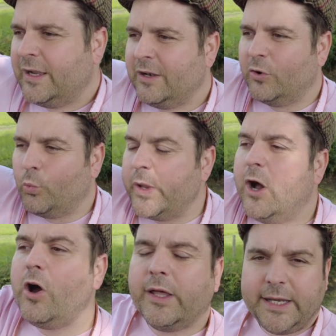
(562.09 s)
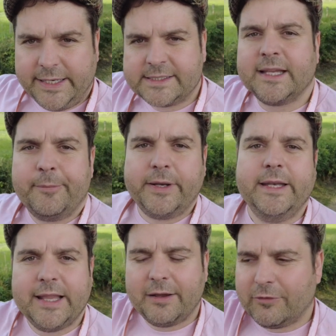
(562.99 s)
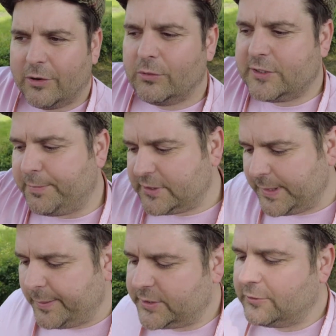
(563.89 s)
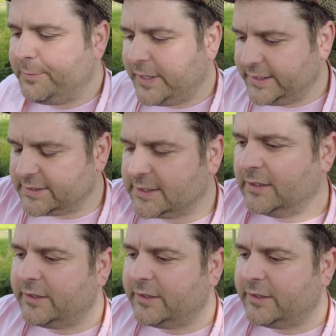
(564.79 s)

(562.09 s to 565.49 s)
look, we are going to need someone in that role to, to be able to replace,